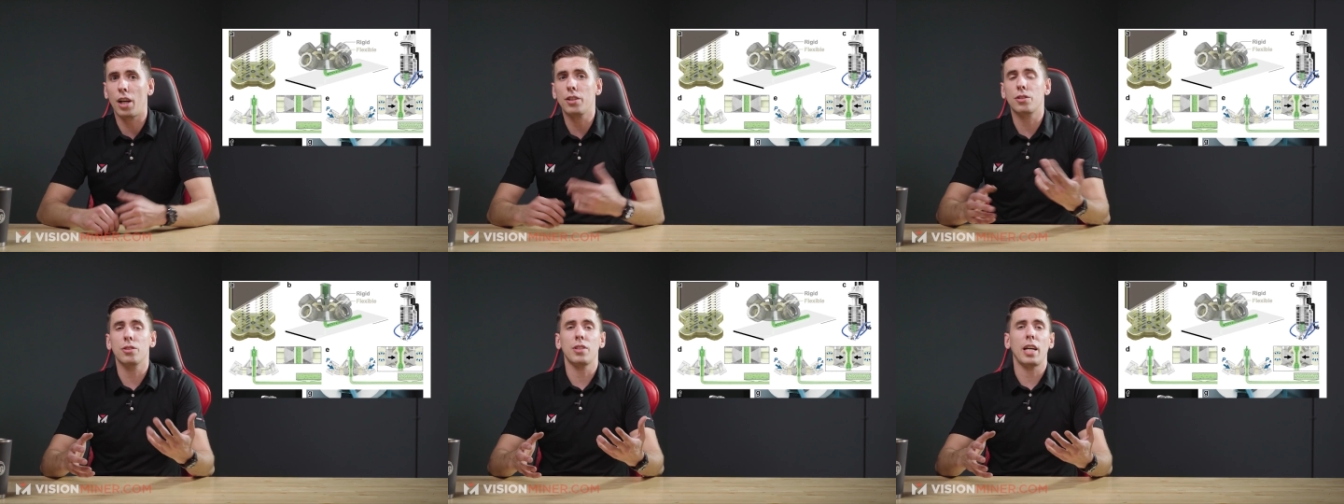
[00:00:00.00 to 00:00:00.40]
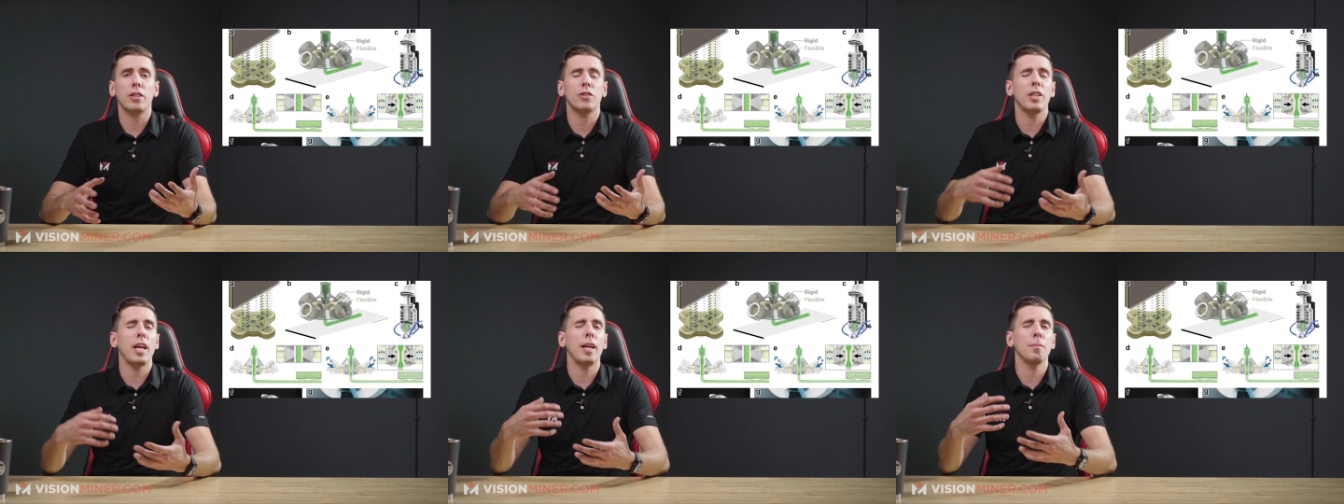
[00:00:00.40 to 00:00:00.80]
nozzle is
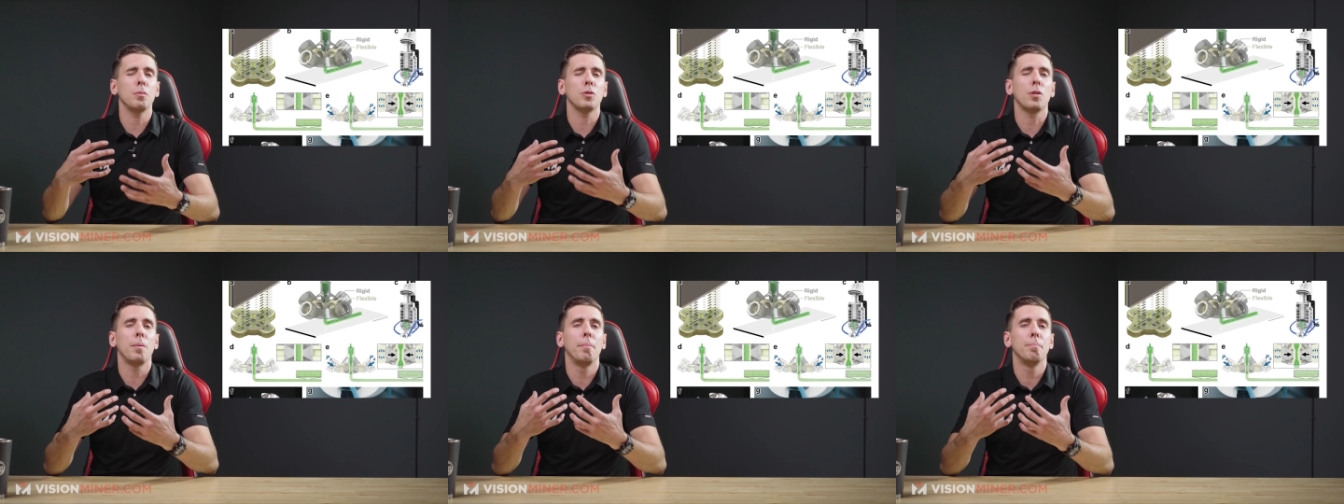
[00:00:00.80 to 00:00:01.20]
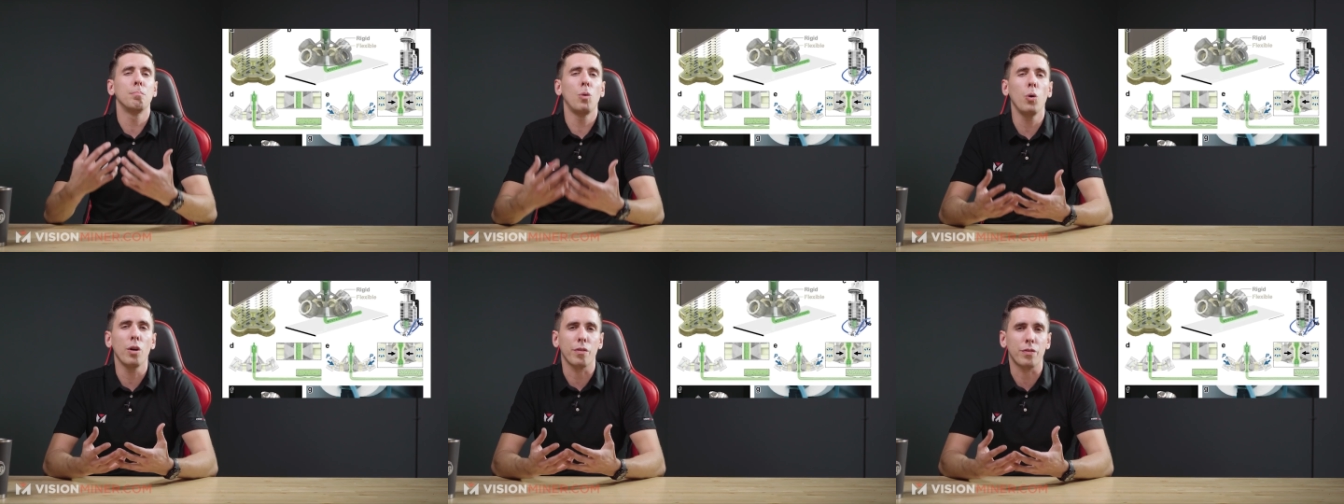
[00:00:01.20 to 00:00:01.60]
actually able to
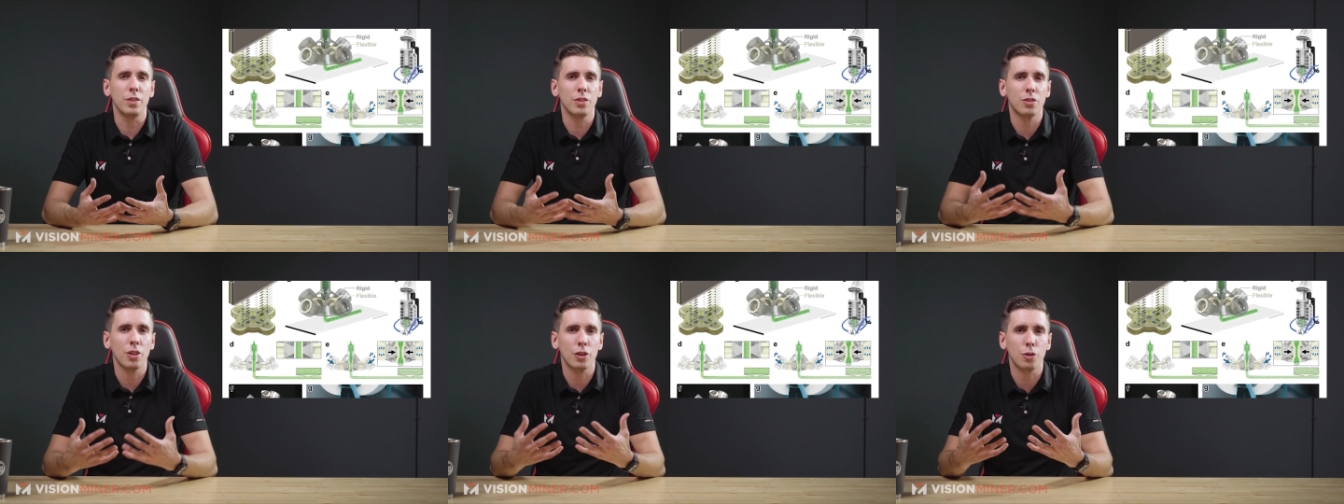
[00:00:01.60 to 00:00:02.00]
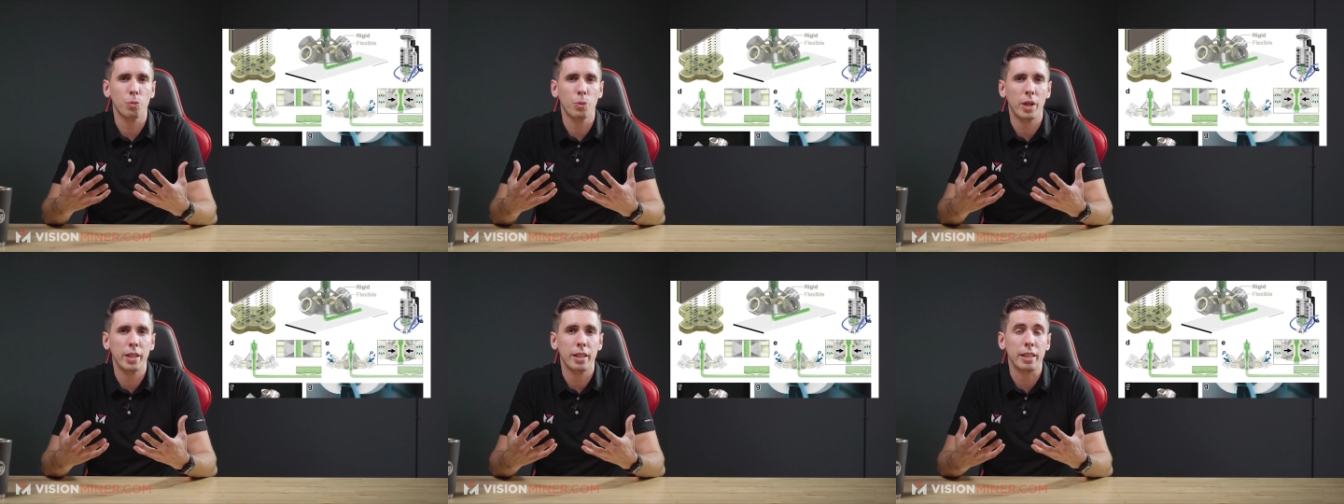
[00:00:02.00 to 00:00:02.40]
morph in such a
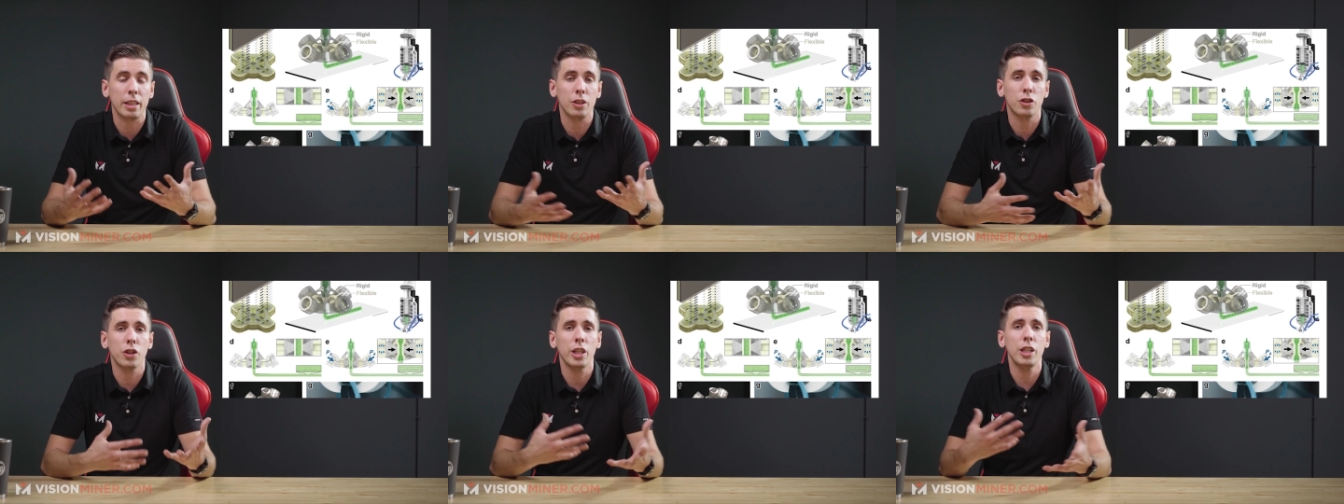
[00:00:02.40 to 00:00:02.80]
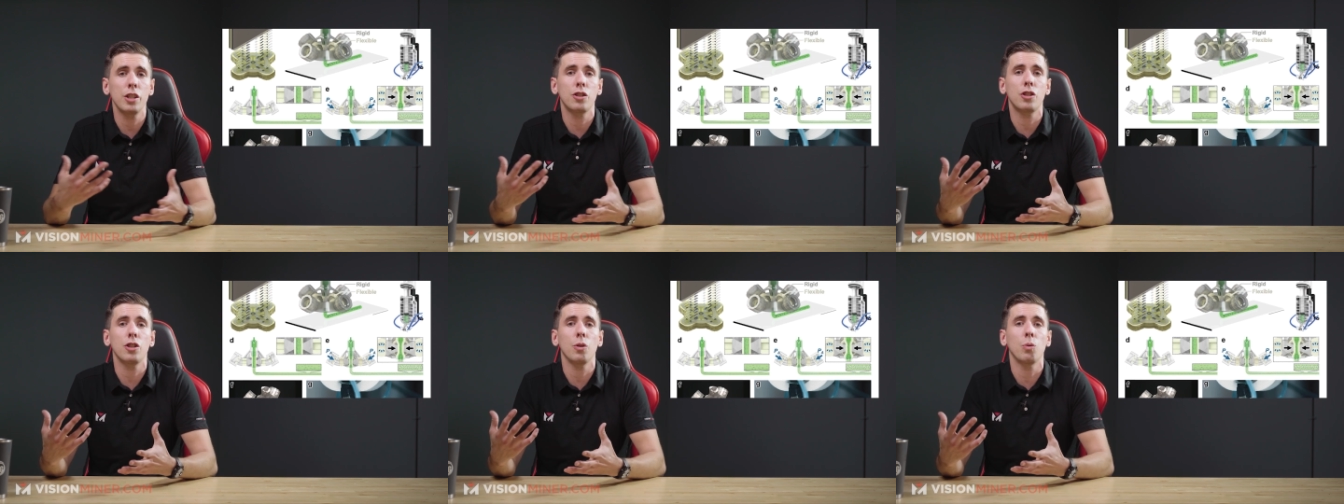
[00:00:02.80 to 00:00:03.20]
way that it can
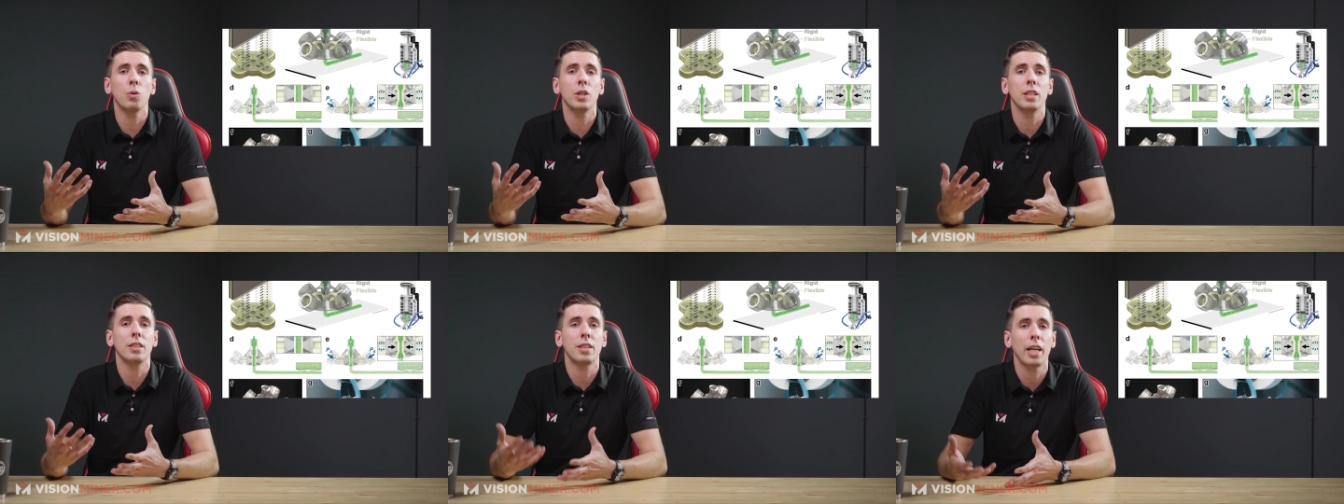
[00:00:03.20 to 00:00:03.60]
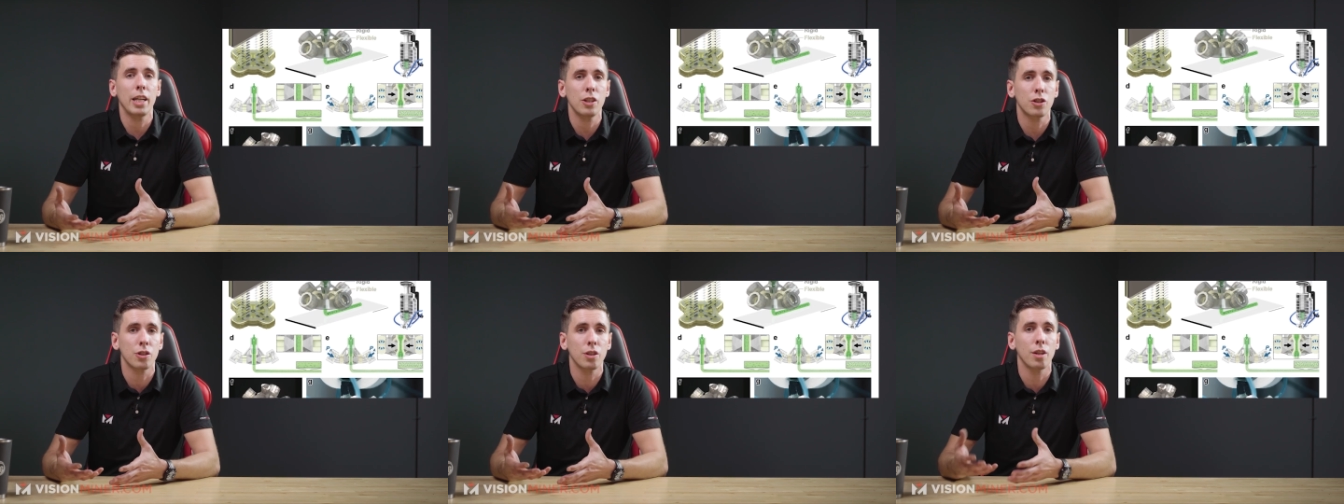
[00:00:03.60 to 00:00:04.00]
change the
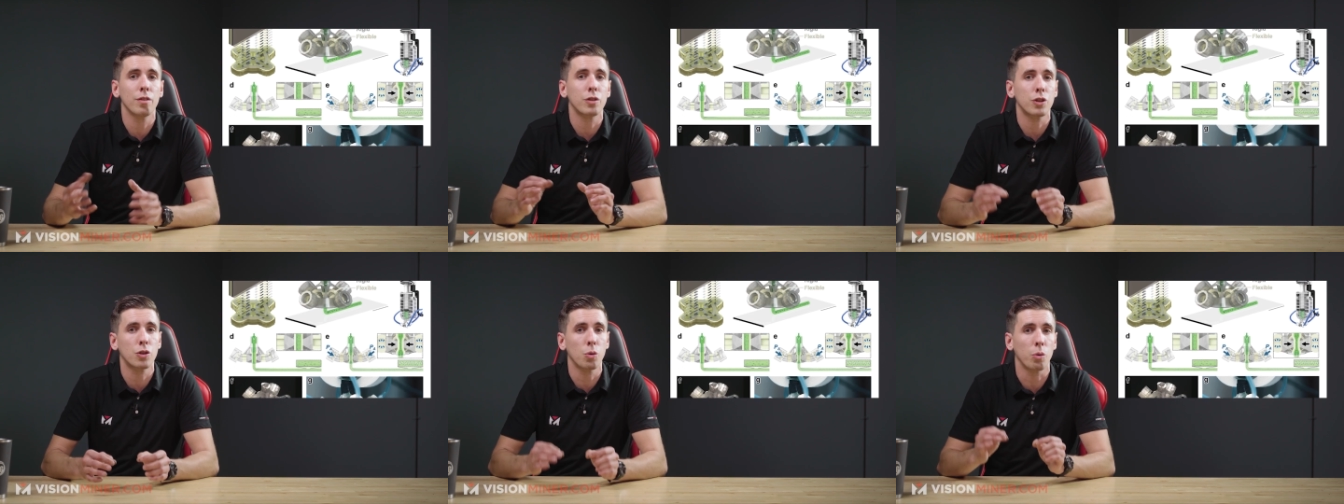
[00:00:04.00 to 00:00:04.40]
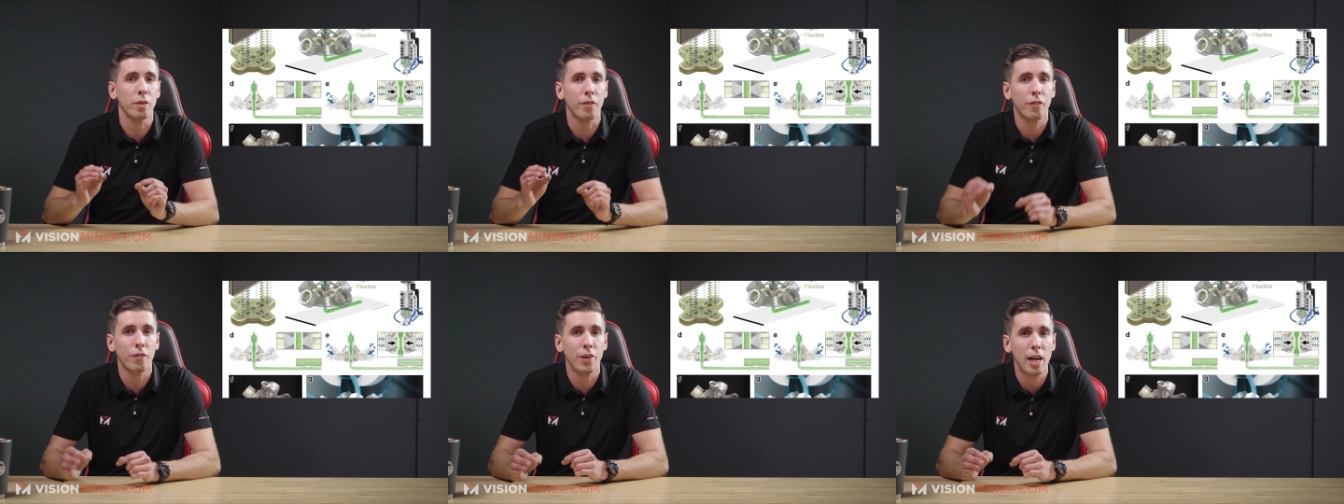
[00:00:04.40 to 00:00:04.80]
orientation of
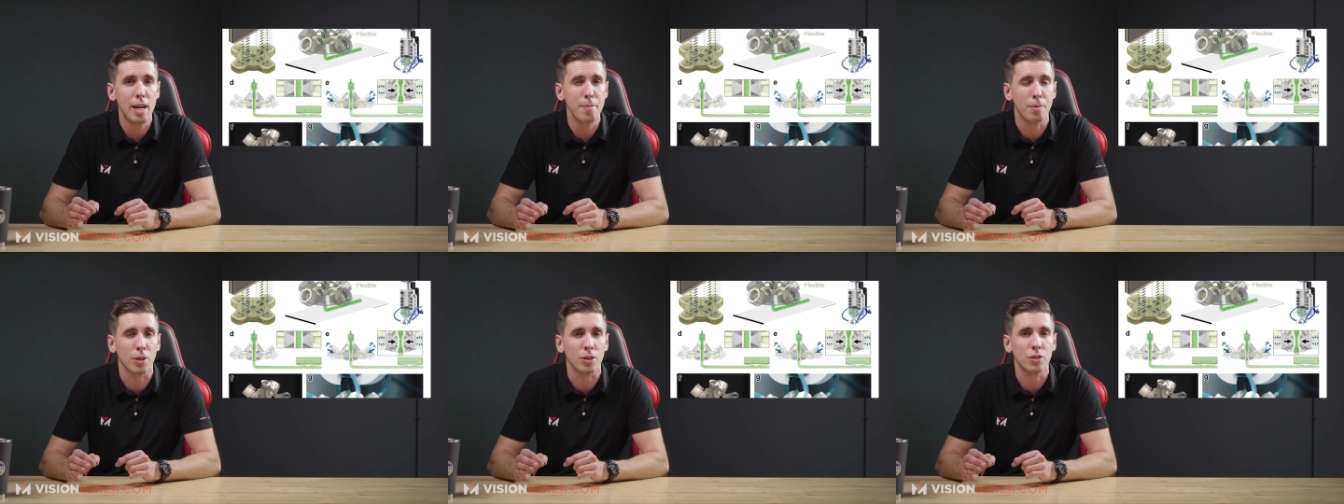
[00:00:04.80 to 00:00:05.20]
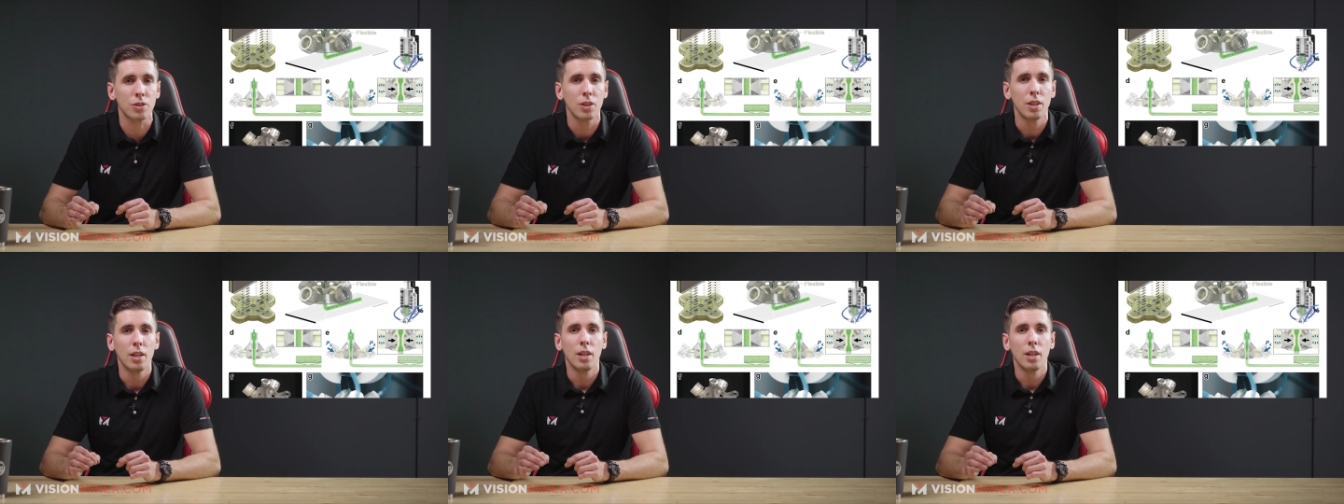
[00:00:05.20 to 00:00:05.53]
short fibers